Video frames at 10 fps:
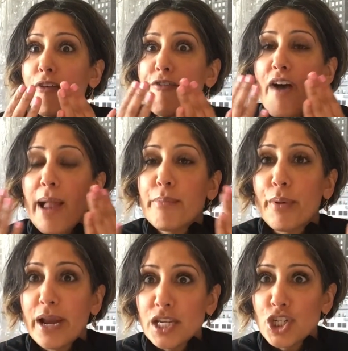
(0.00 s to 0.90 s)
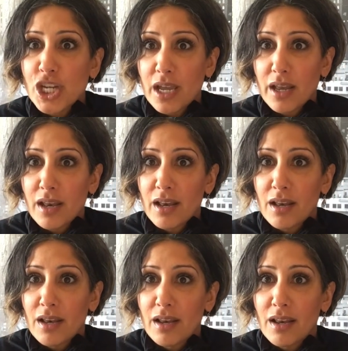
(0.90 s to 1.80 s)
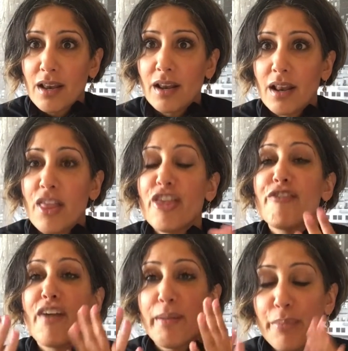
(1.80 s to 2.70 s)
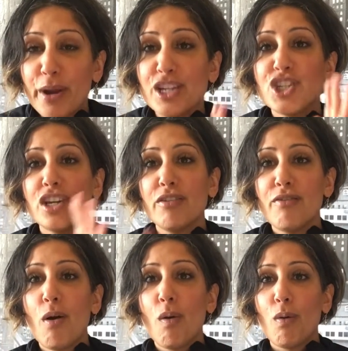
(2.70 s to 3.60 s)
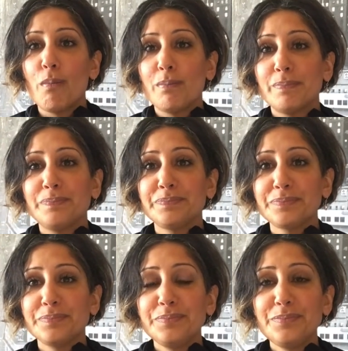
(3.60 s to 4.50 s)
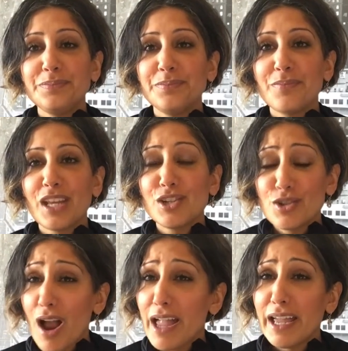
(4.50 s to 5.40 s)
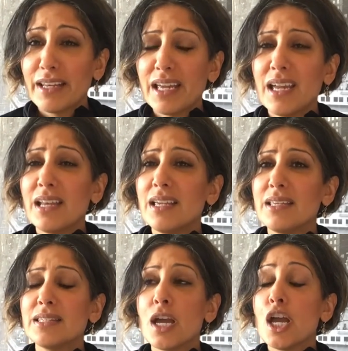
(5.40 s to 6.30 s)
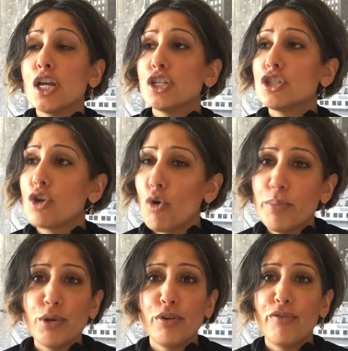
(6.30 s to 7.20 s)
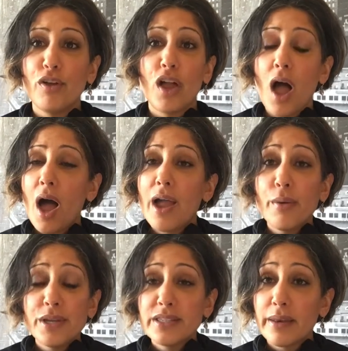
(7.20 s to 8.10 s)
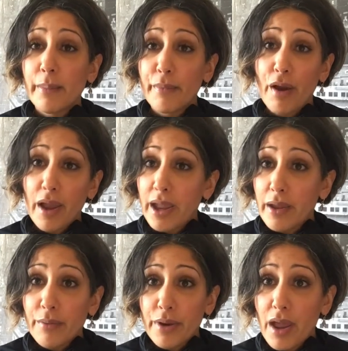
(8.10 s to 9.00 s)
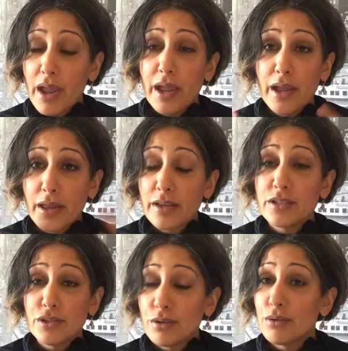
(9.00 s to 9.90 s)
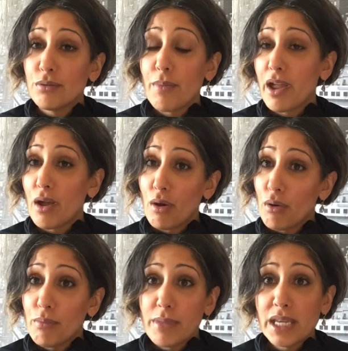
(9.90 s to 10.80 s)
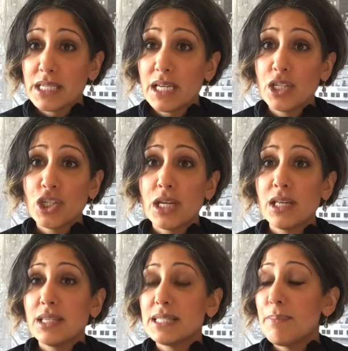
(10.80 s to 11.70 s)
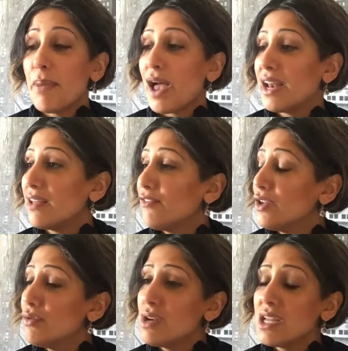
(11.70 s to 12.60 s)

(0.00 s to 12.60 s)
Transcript: vibration, the vibration of Om. Try it. It is so beautiful. I always end up crying when I do my Om meditations, but if you